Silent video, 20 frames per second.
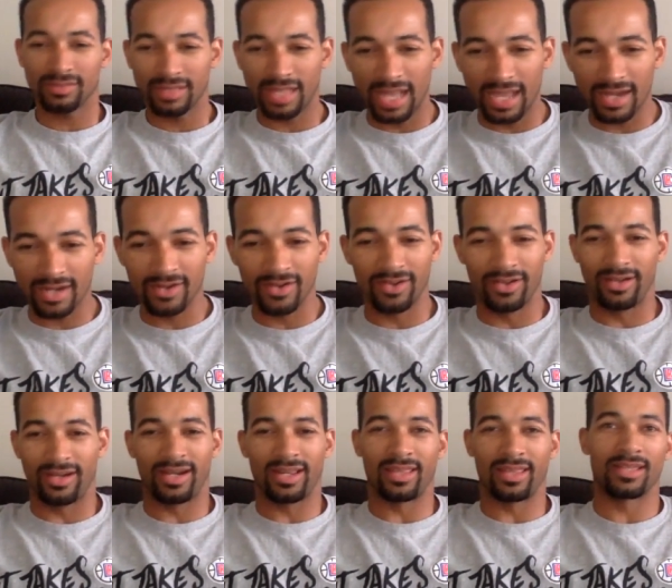I don't know
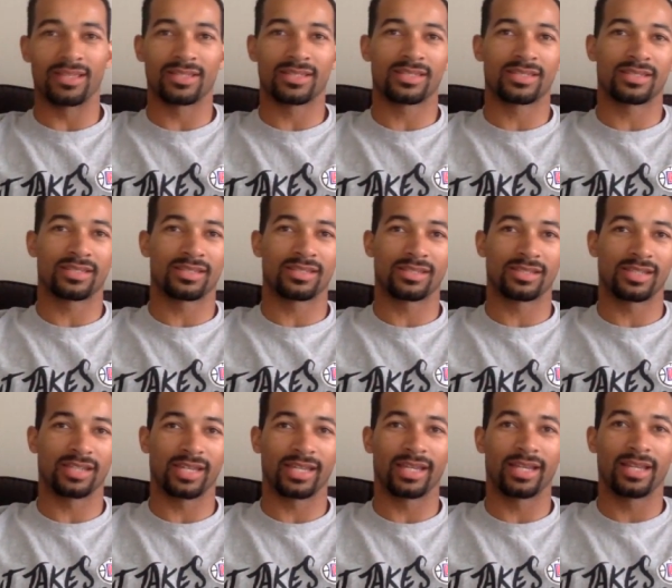any of this
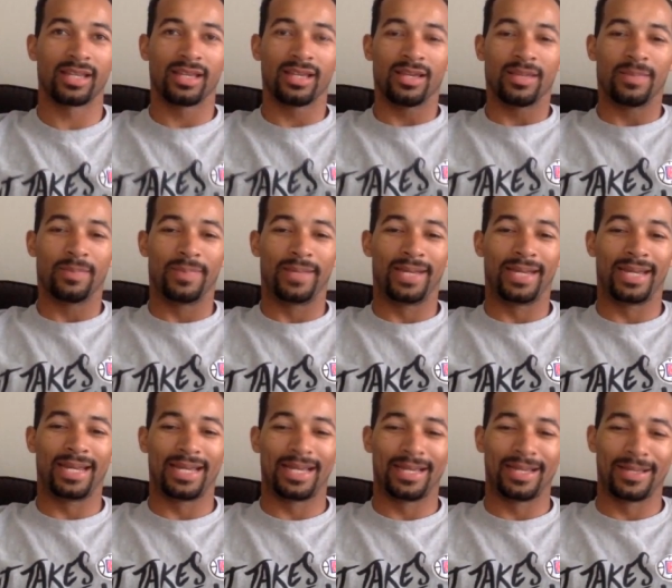shit, but
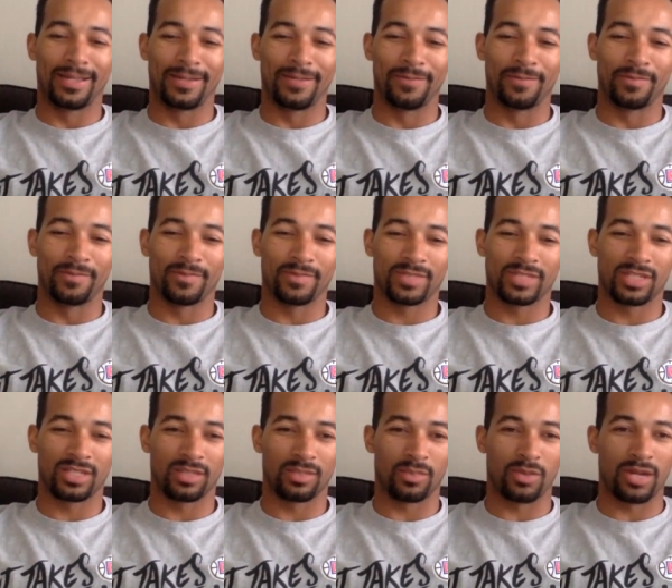um, so
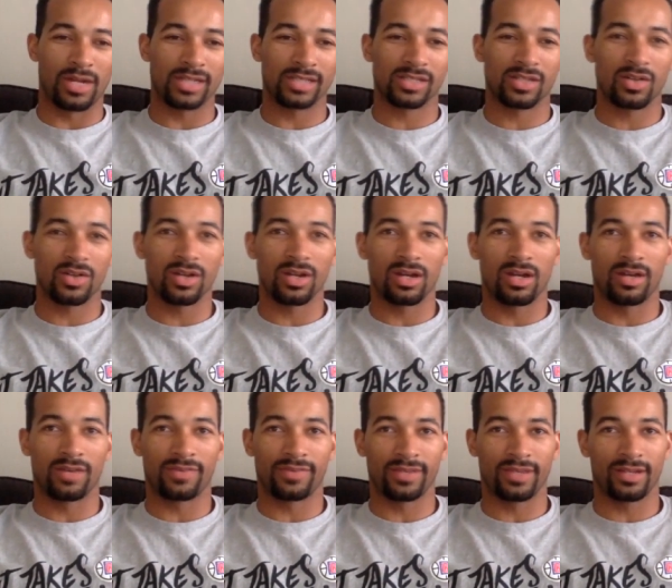LeBron is going
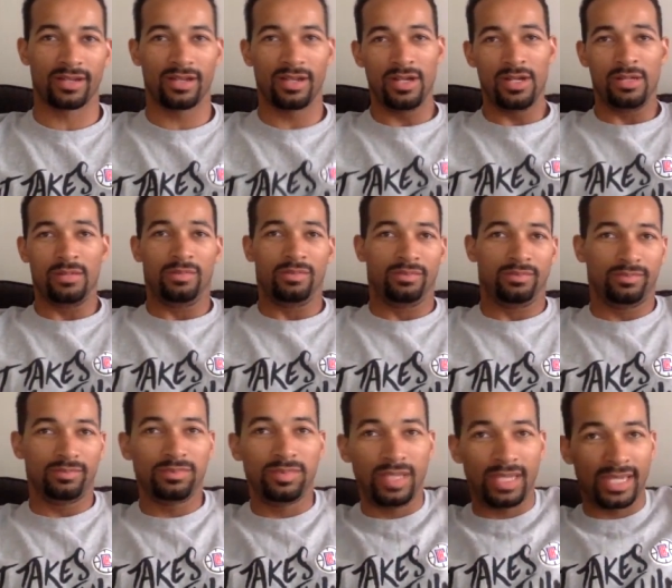off, y'all.
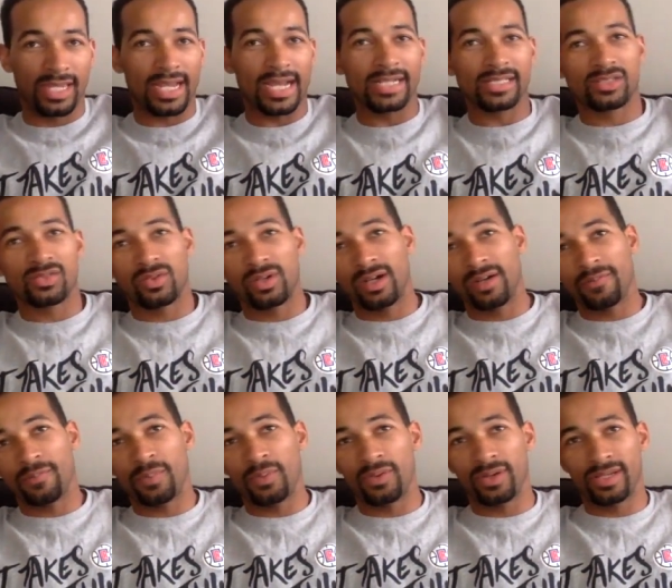He got 12
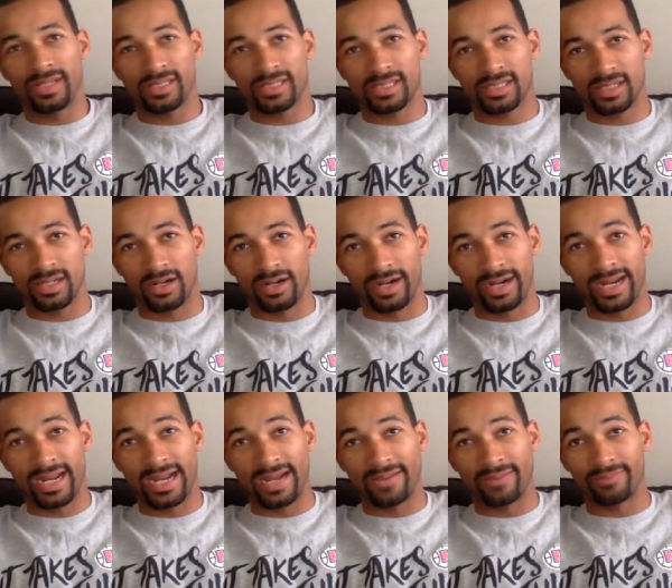points, or he
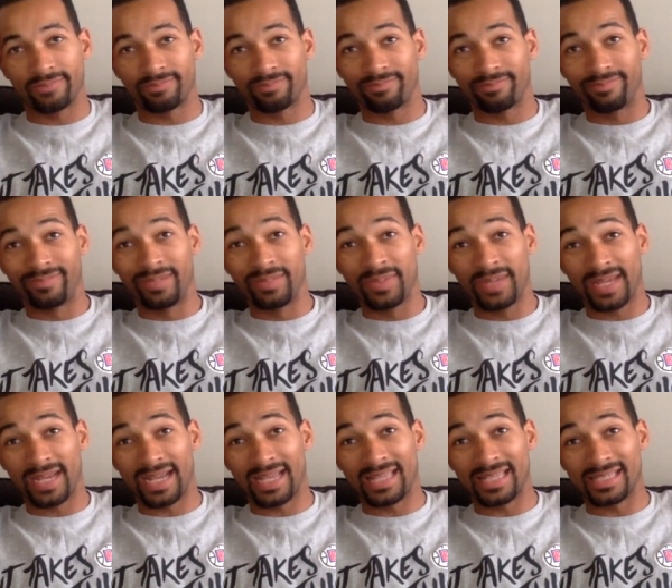got He's
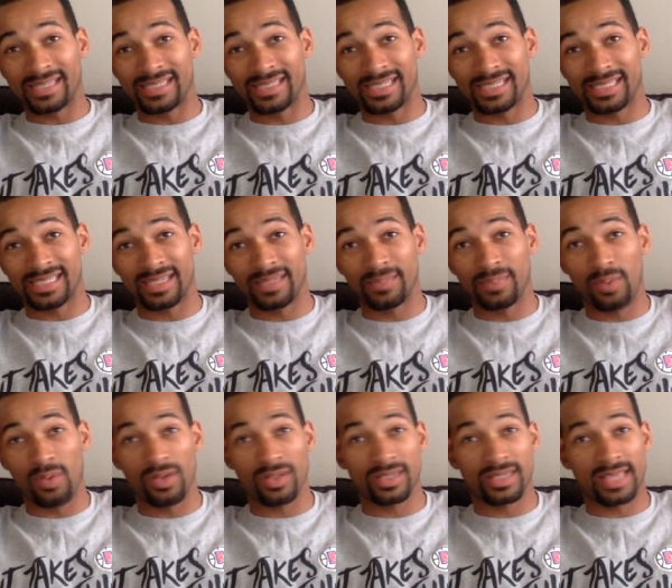probably got like 16
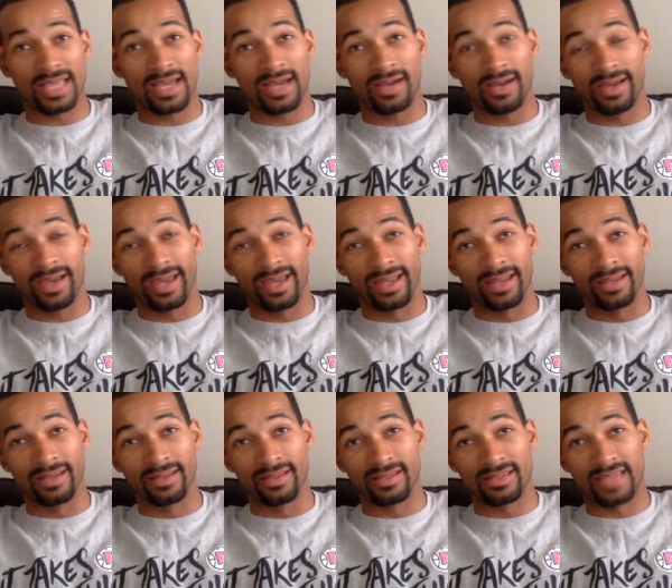points now
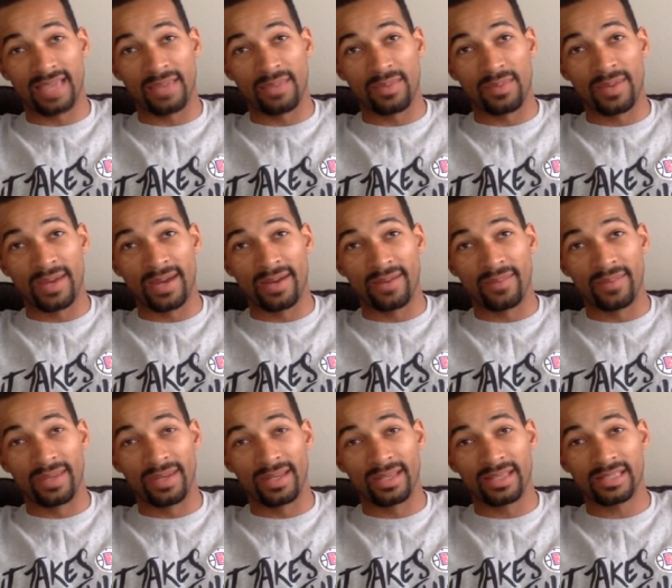in the same amount of
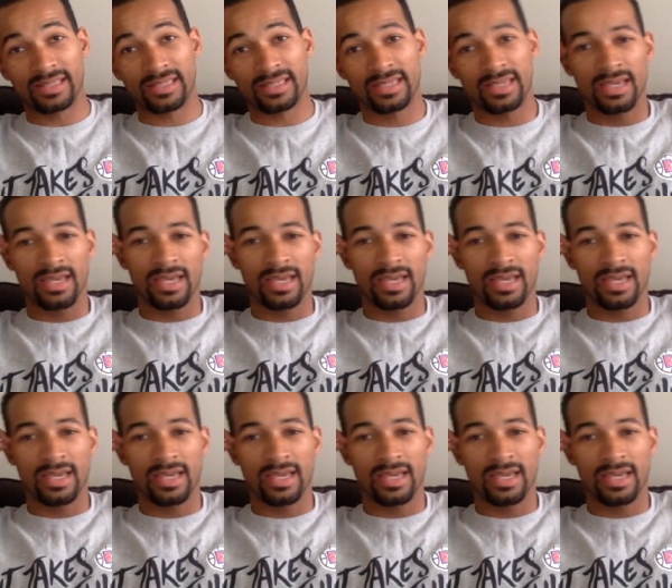minutes.